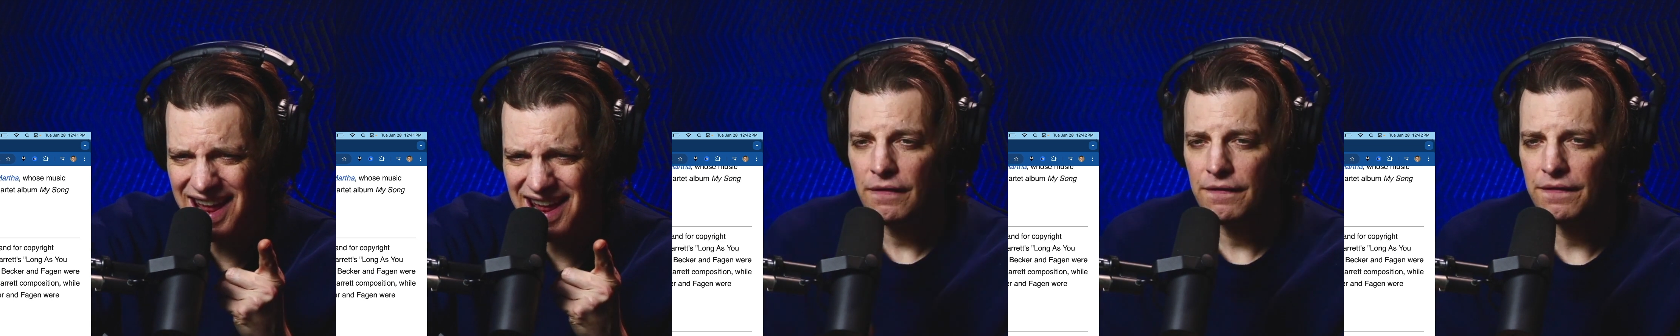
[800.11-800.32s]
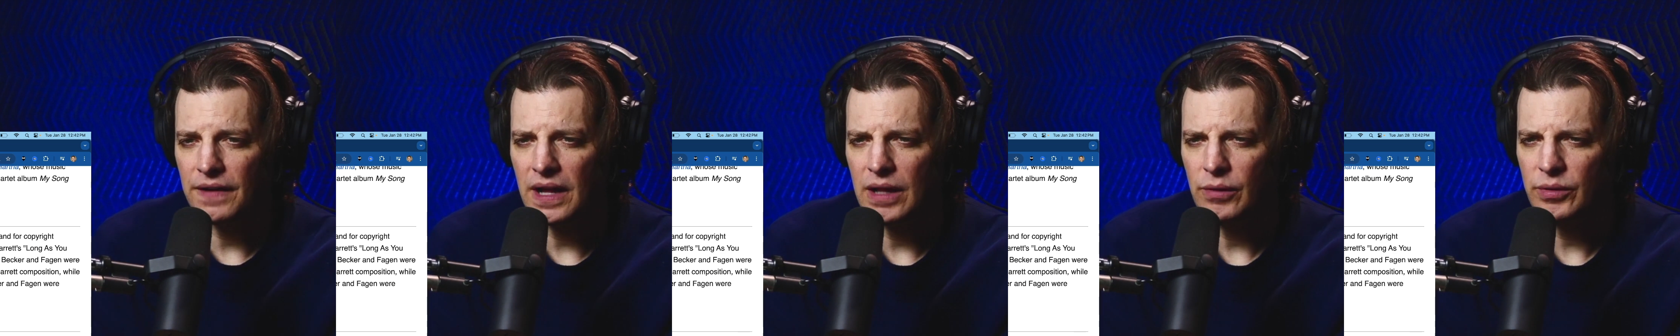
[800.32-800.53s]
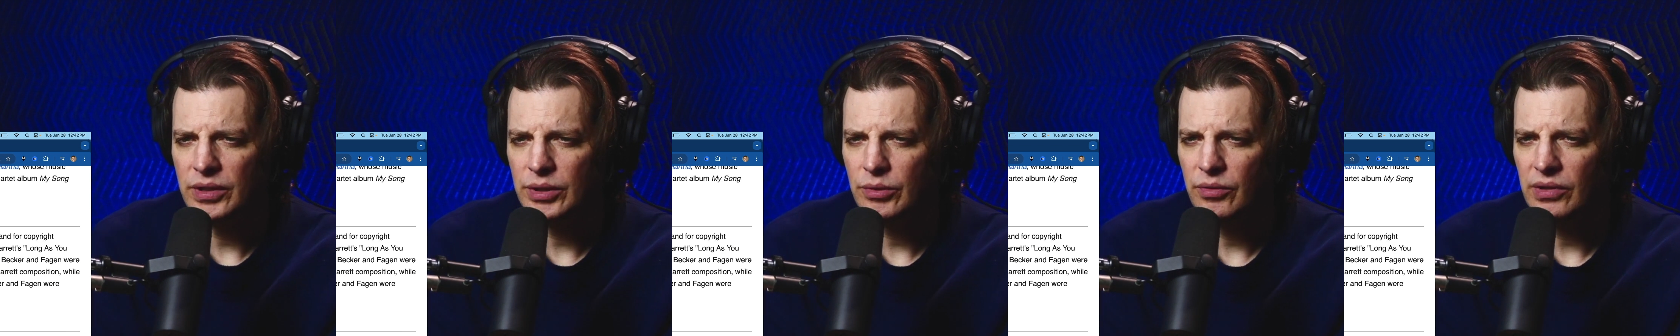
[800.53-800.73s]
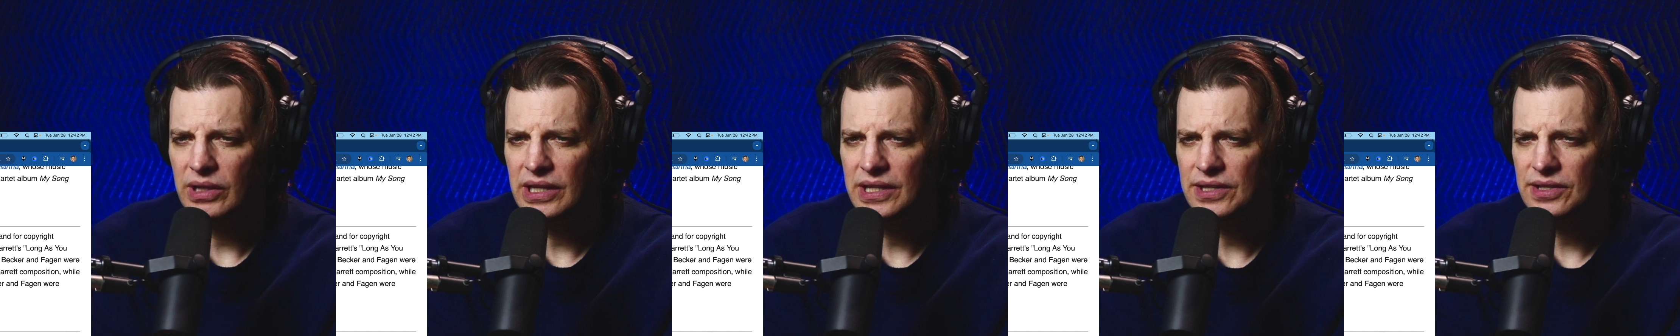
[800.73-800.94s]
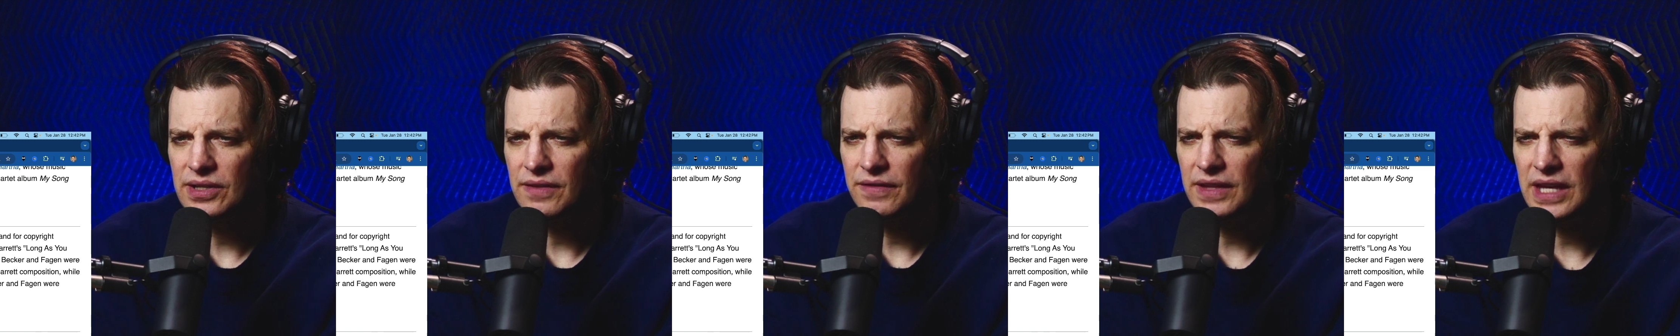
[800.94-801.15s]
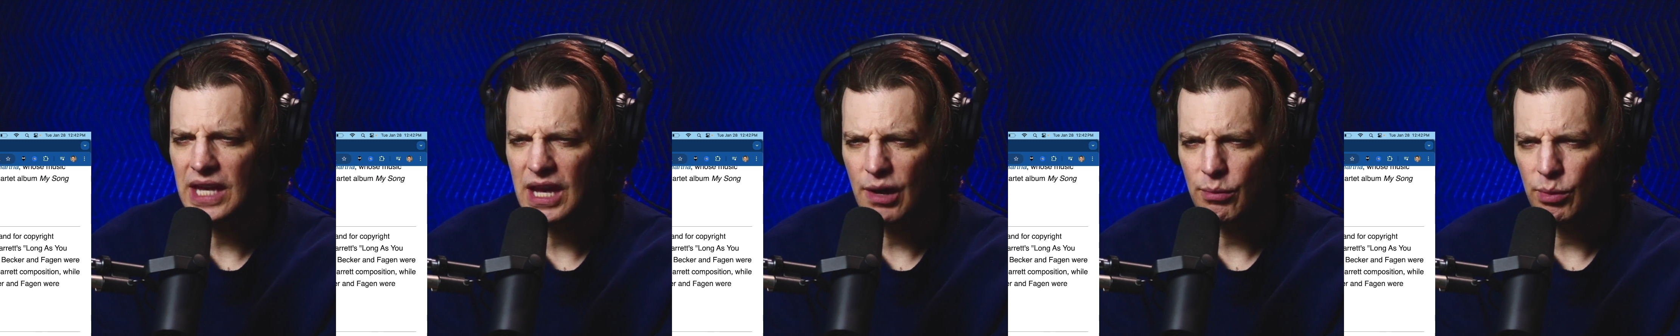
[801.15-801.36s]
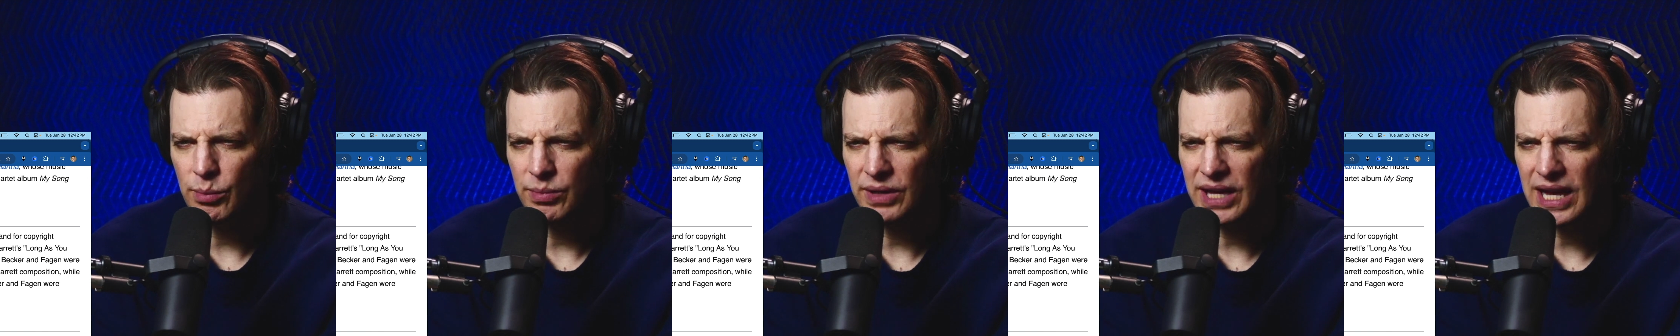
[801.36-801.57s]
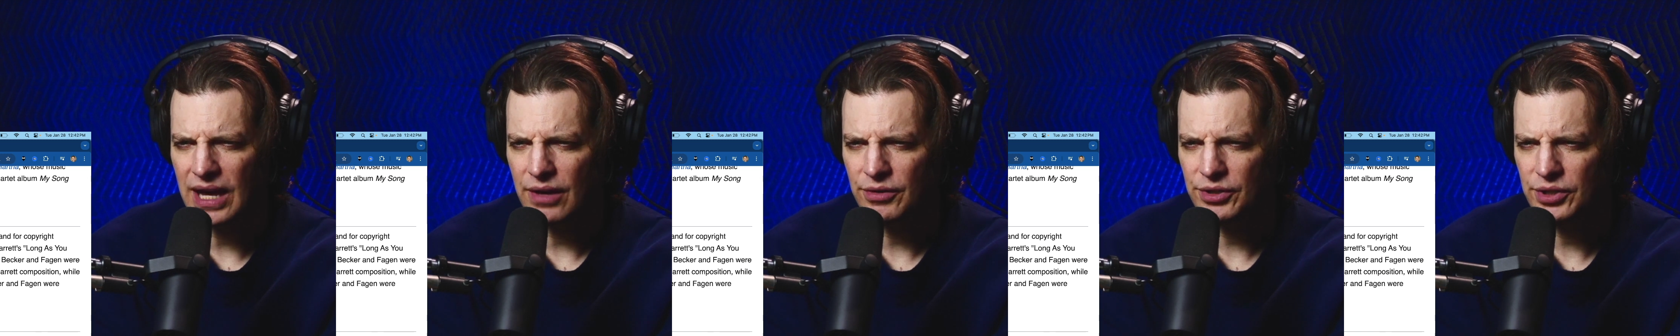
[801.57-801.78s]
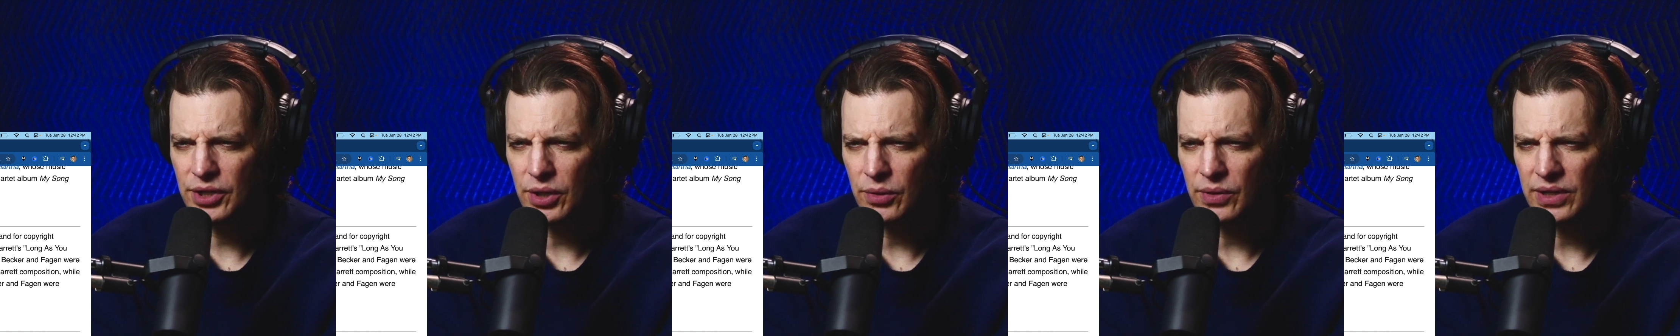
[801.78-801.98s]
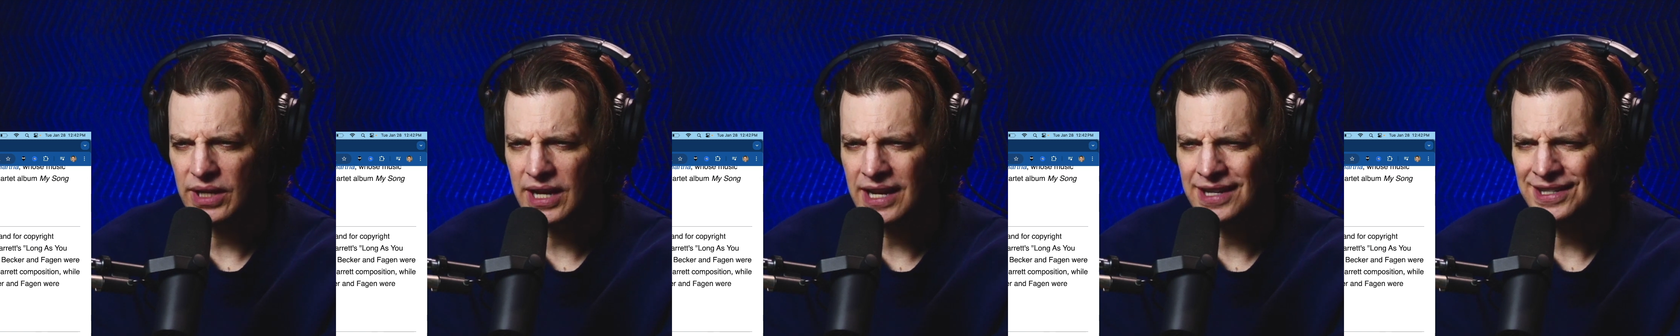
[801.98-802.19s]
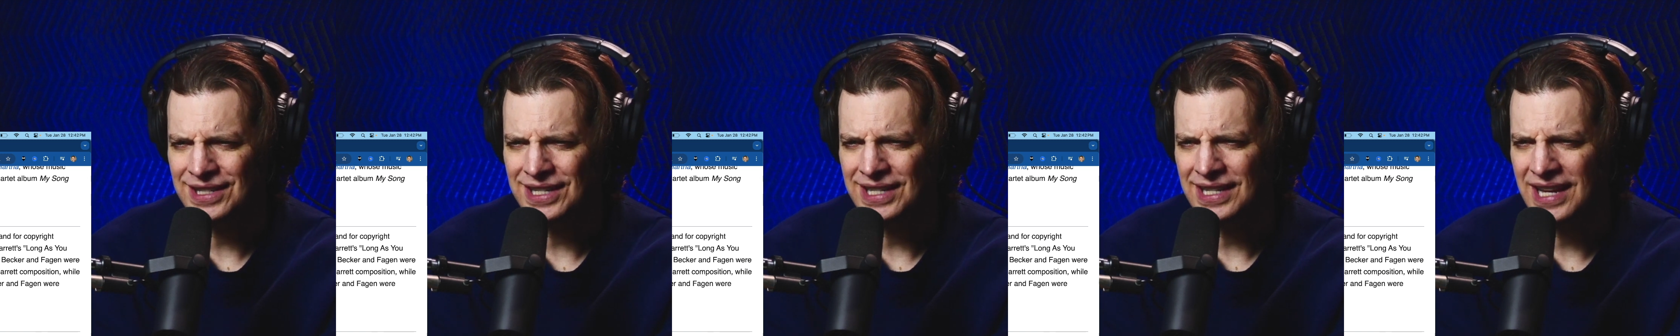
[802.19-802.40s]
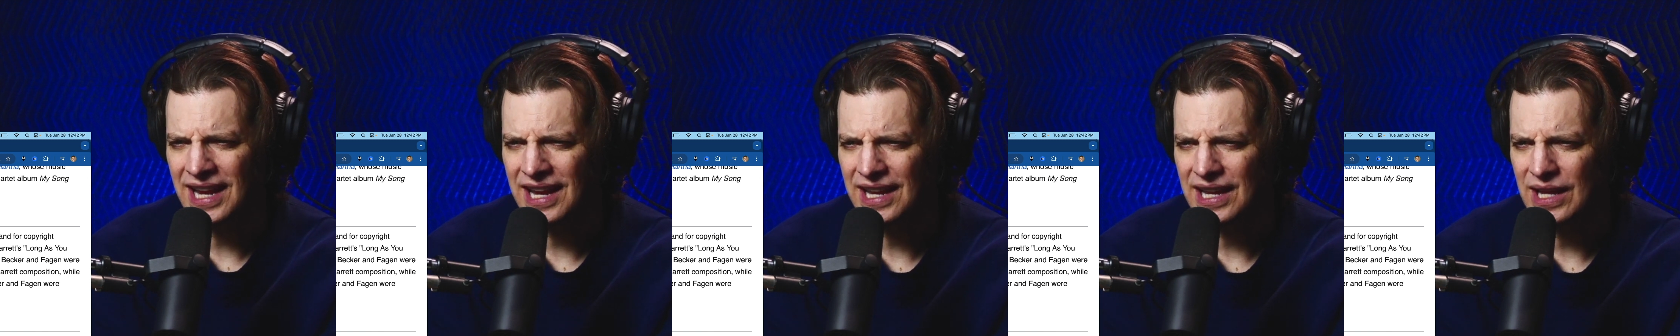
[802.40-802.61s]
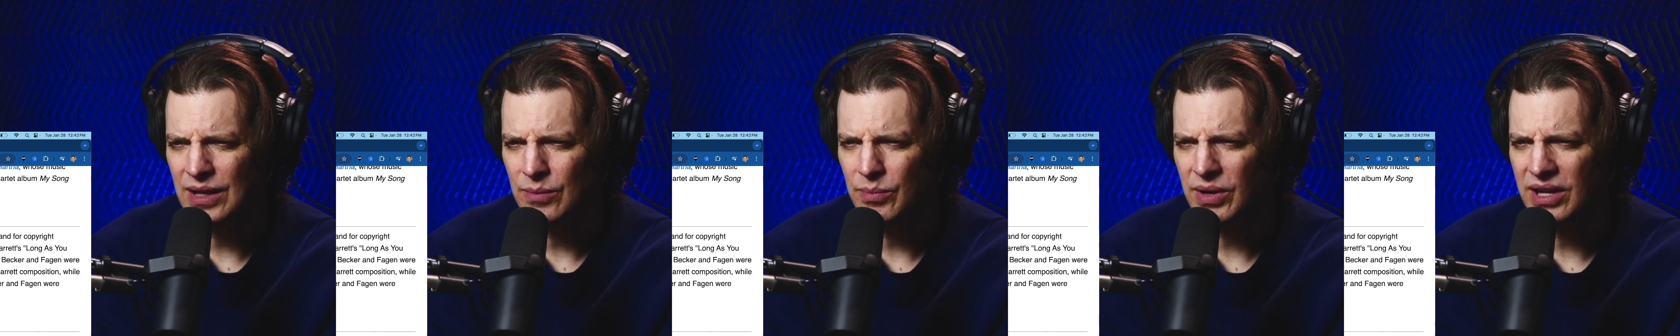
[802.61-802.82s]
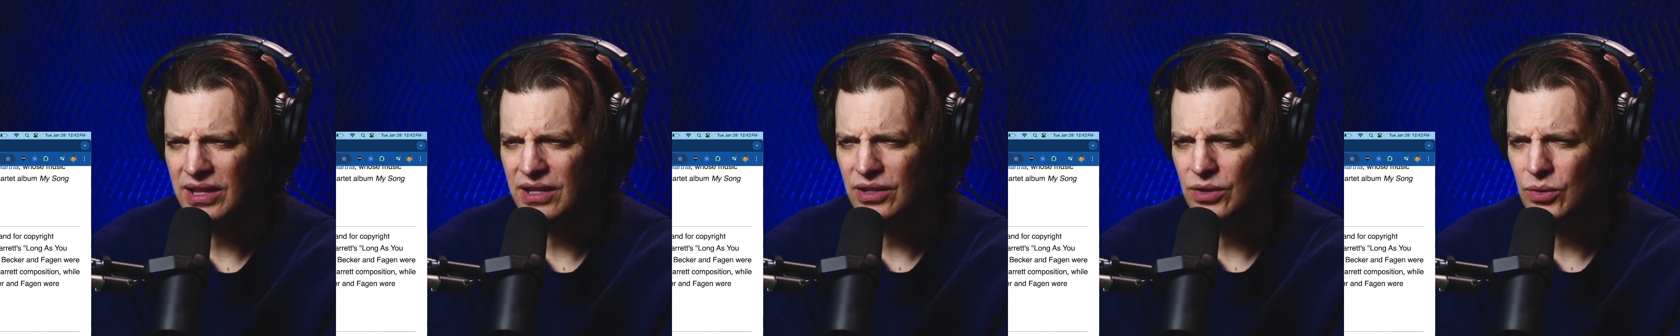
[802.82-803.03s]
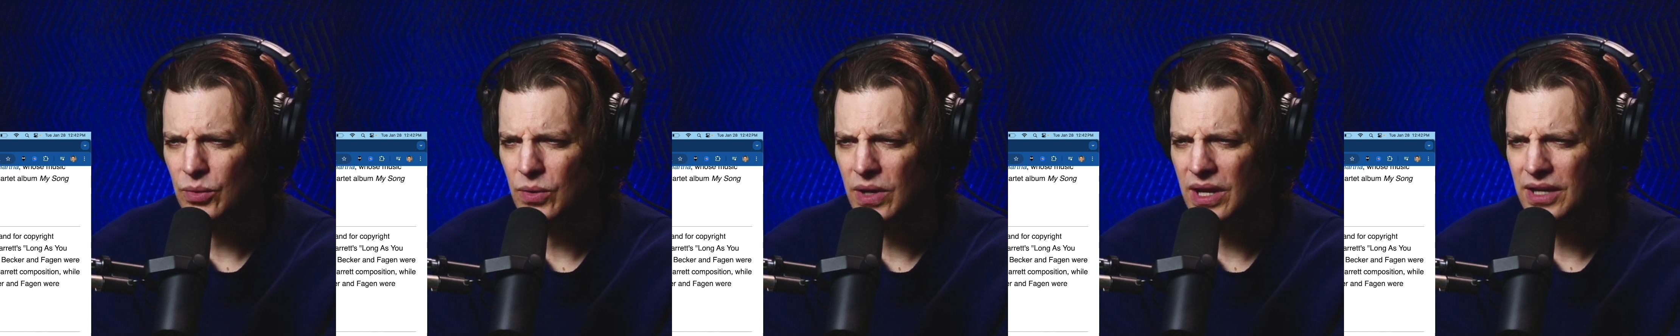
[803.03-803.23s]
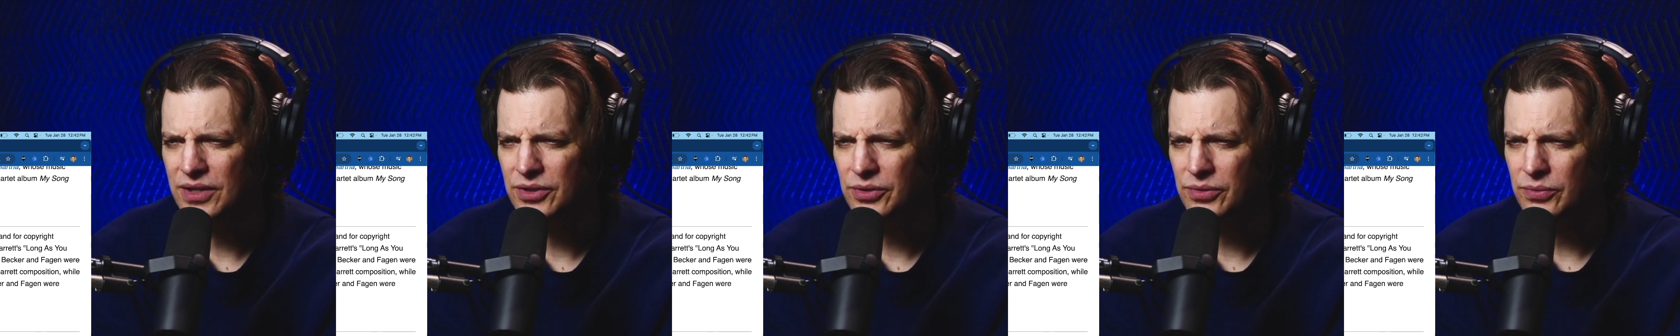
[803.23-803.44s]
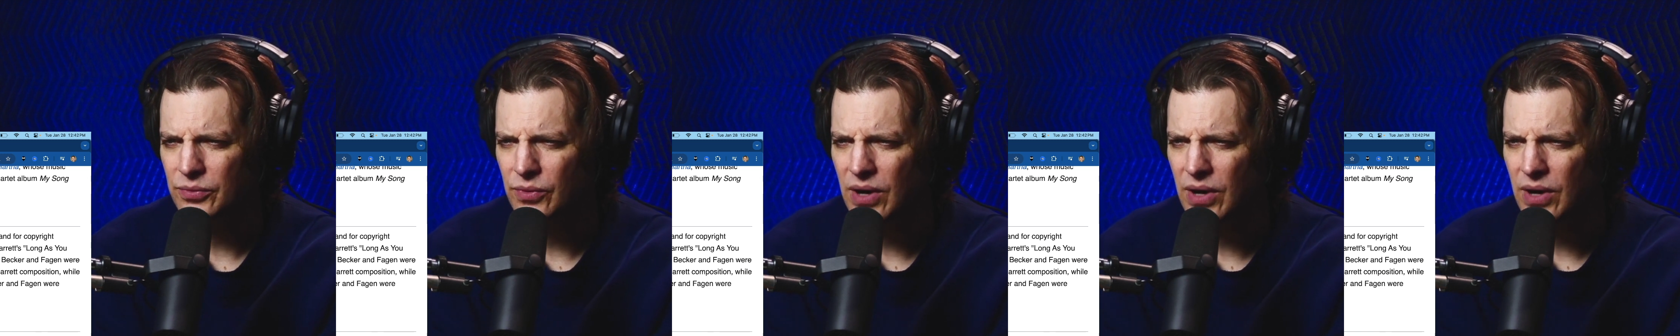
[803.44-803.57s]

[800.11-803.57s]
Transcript: Following the release of the album Gaucho in 1980 by the U.S.